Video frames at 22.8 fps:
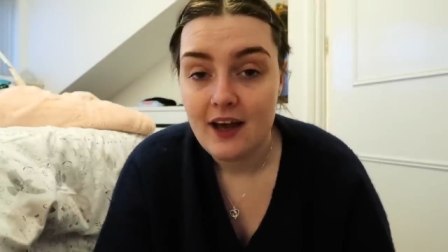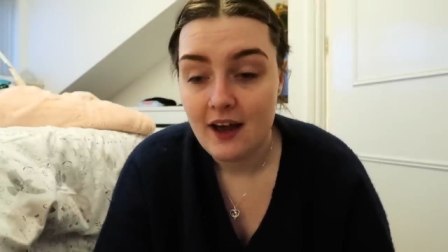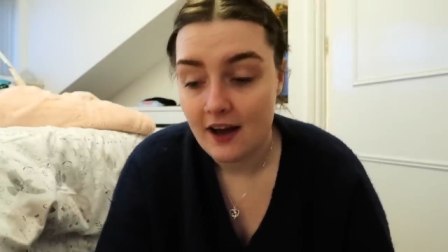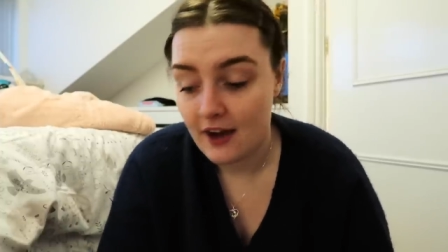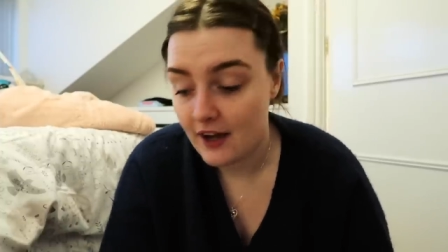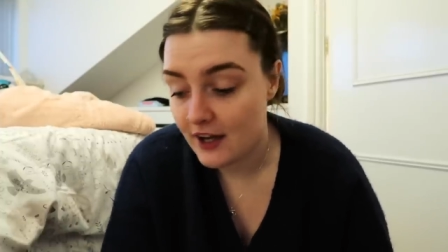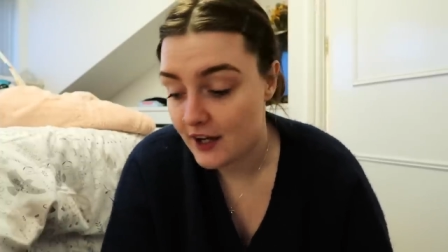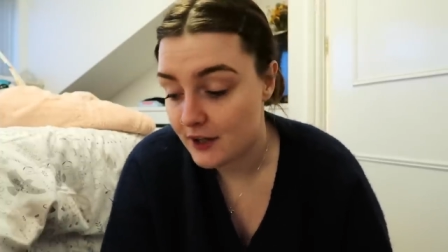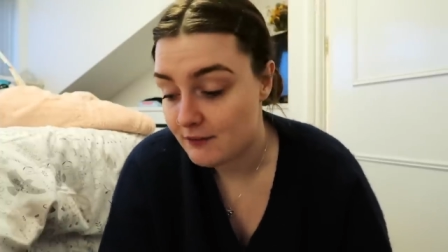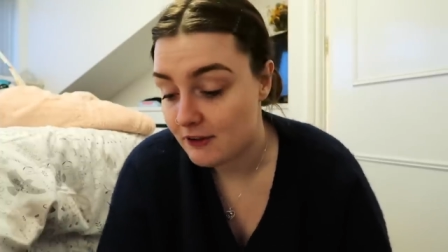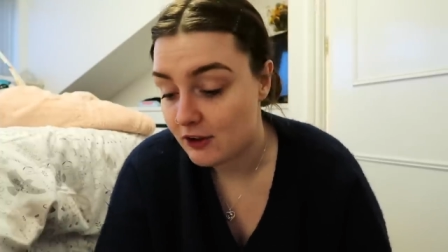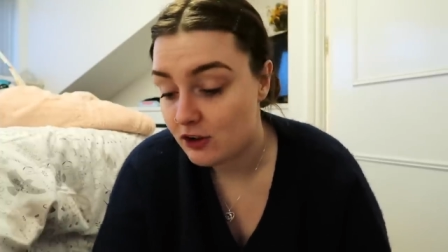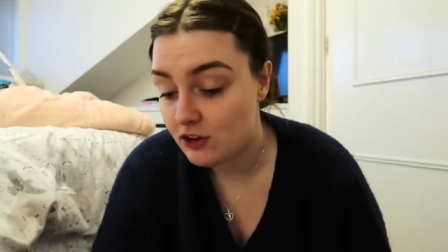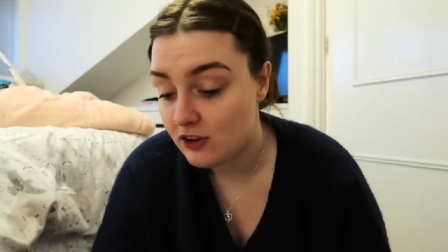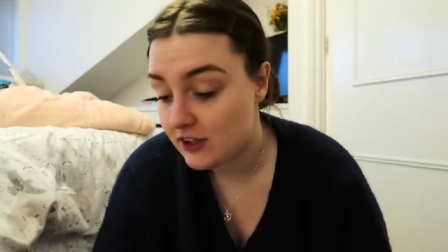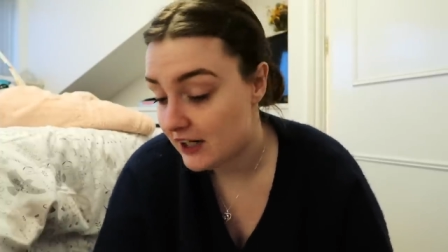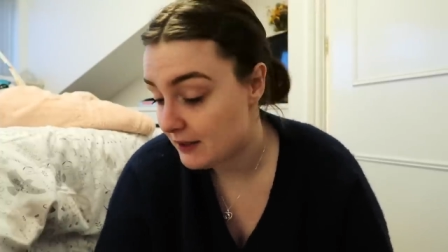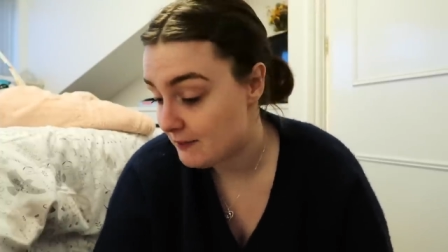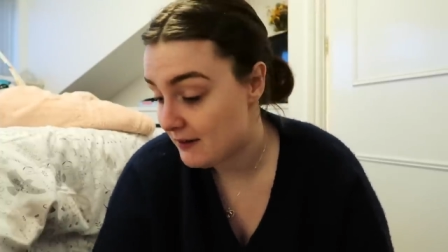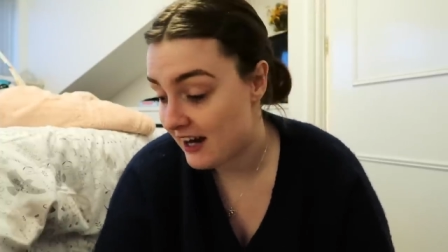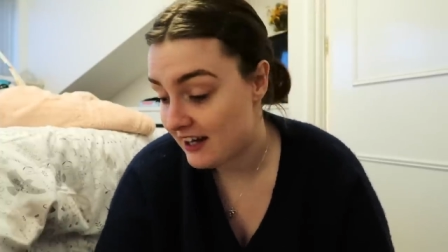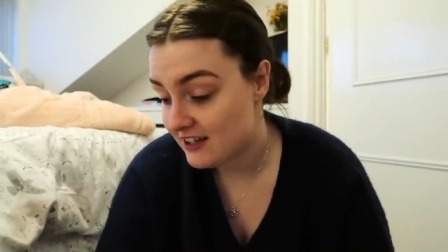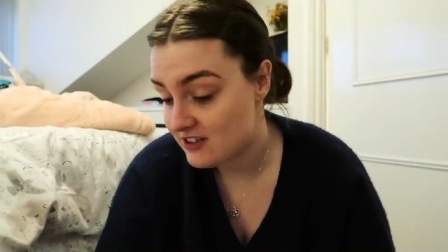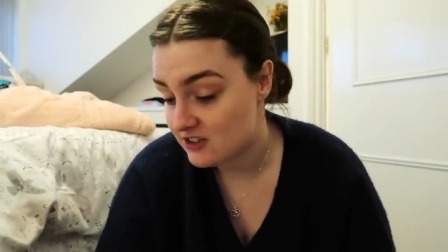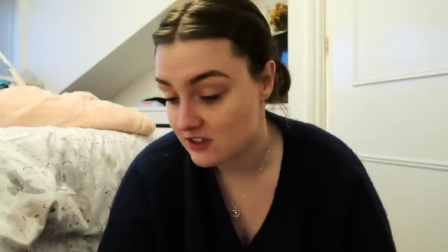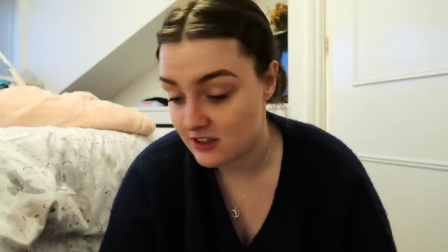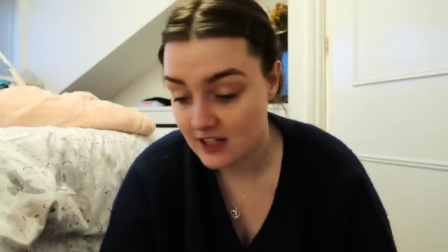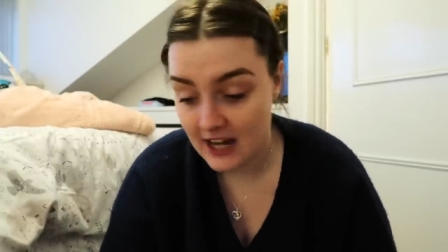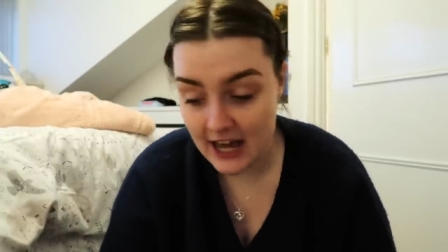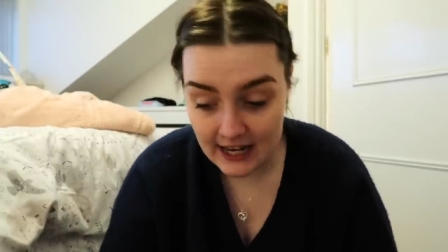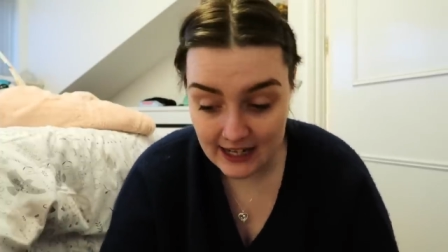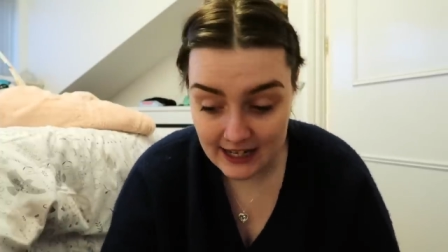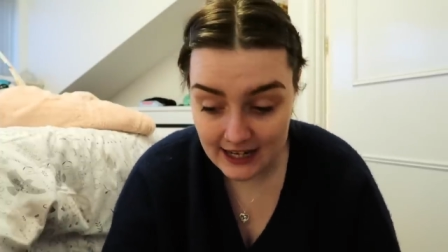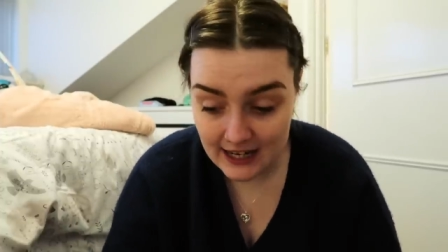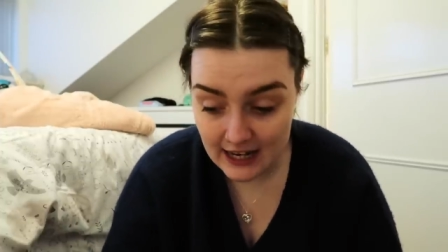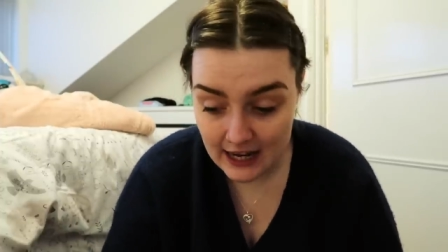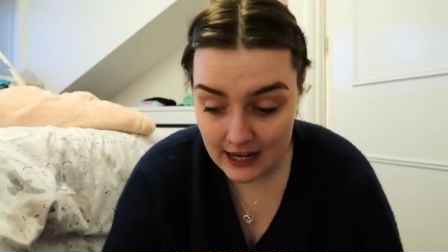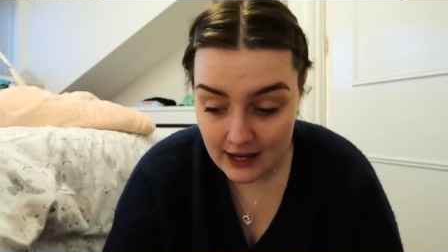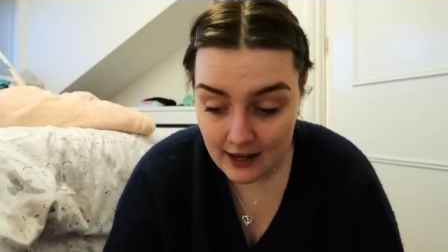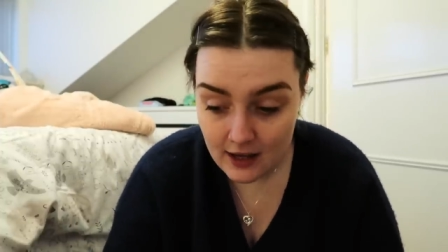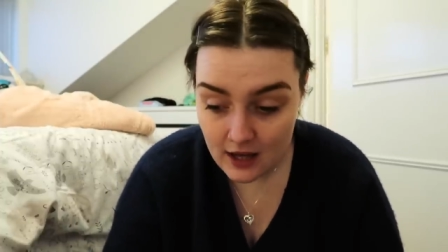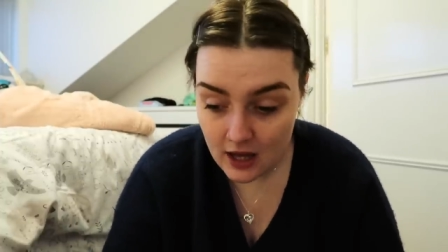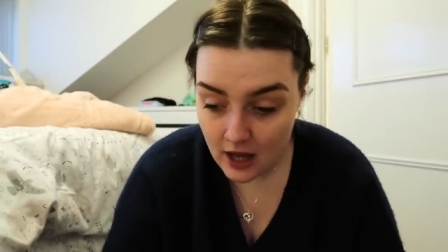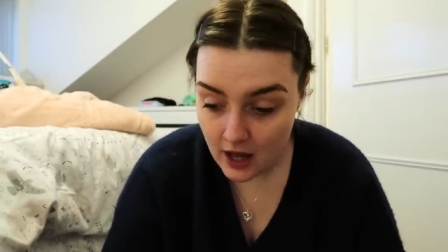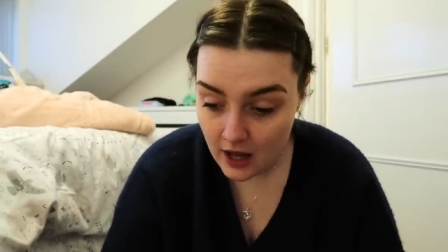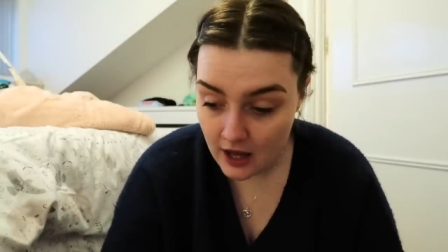Um, I couldn't get my hands on any.
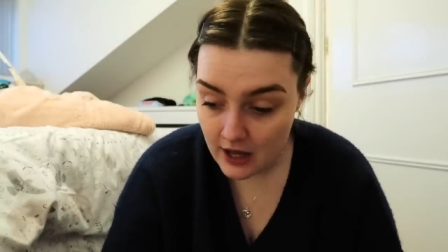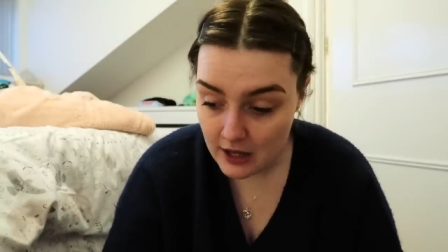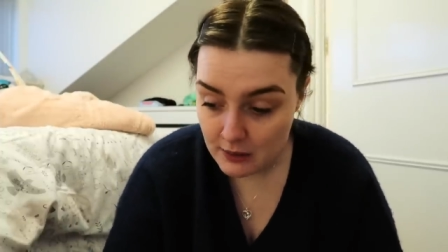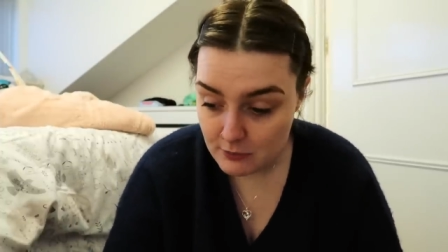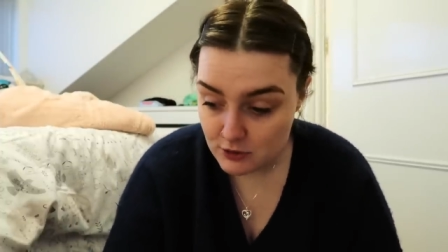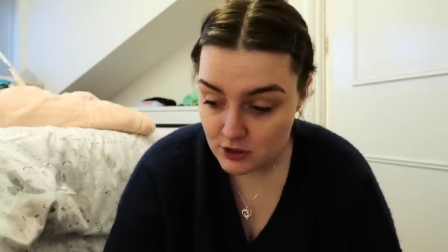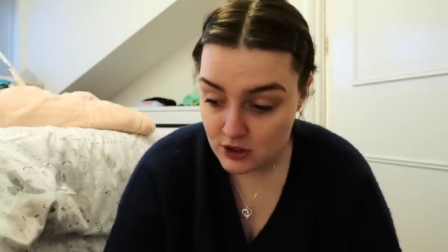Um,